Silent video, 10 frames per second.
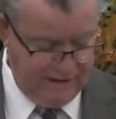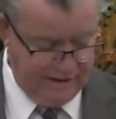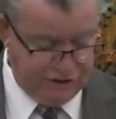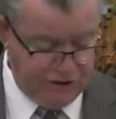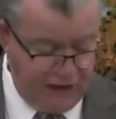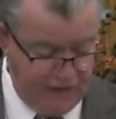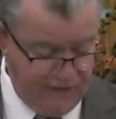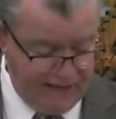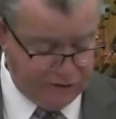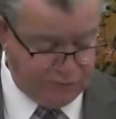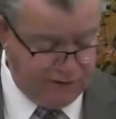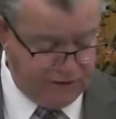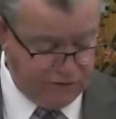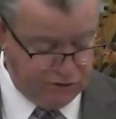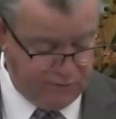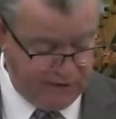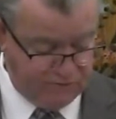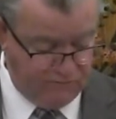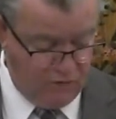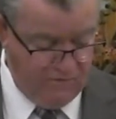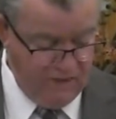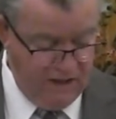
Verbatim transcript: He said, Not that I speak in respect of want,